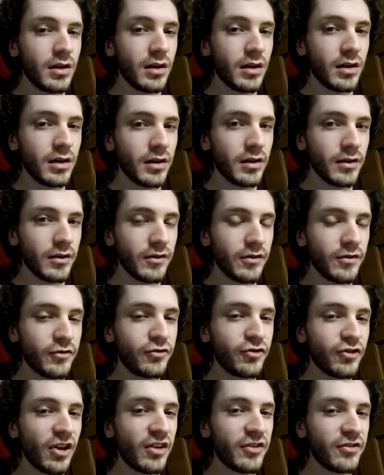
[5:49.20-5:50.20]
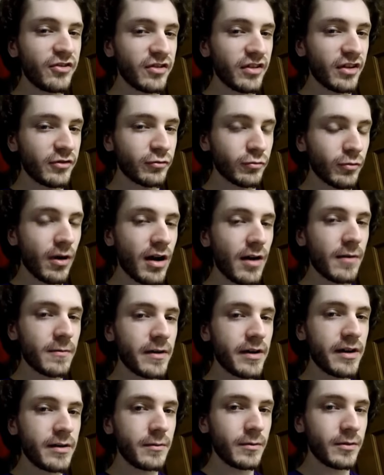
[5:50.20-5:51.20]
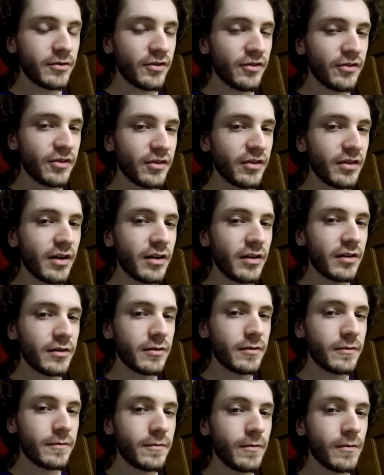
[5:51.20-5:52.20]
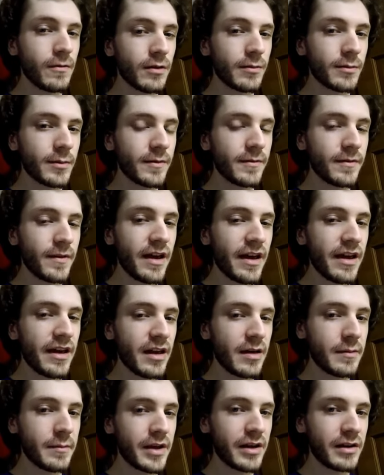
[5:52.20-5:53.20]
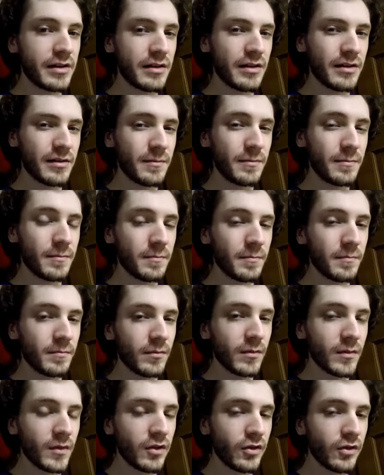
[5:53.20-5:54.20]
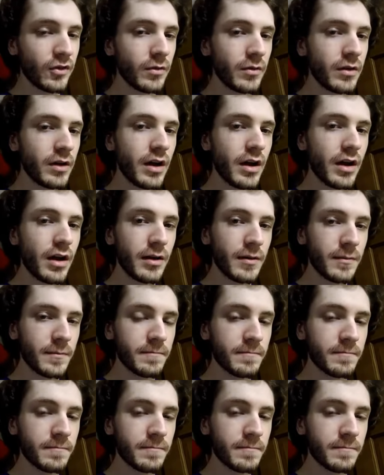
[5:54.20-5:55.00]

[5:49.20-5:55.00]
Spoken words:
is changing the draw rate, which is another form of amming. So yeah,